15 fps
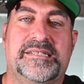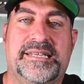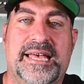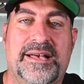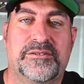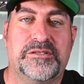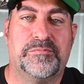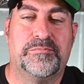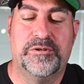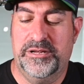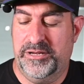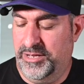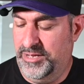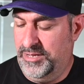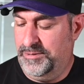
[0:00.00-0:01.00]
Sounds
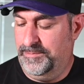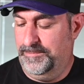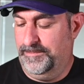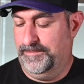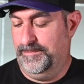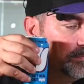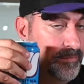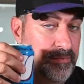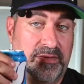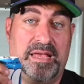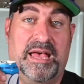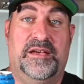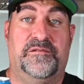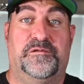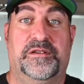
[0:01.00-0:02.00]
pretty good.
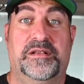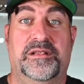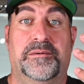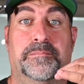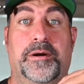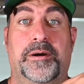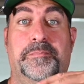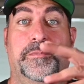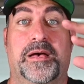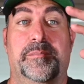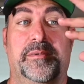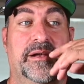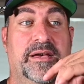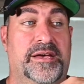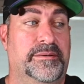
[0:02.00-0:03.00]
I feel a burp
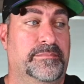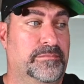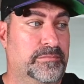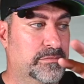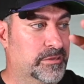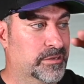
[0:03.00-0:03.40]
coming on.